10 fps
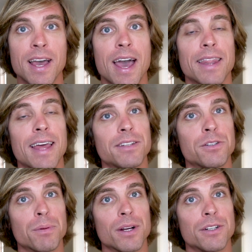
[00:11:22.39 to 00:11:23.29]
And that's
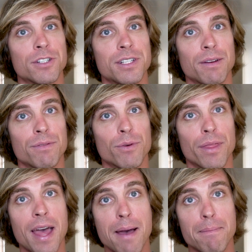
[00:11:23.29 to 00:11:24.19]
super interesting for
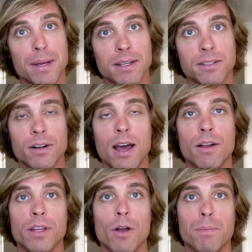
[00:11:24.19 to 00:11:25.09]
them because they're not
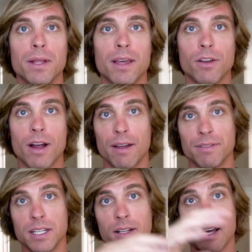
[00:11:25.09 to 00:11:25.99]
only hoping that your
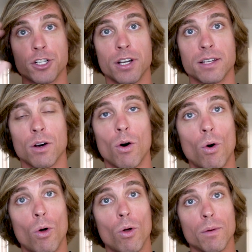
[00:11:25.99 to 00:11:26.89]
NFT collection as a
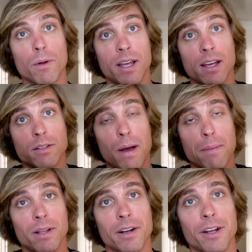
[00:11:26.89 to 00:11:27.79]
whole gains
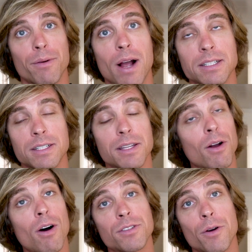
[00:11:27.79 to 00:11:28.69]
popularity and rises,
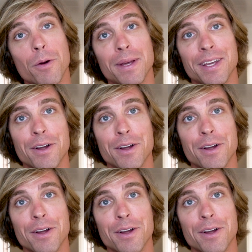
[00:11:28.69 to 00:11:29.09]
they're also hoping,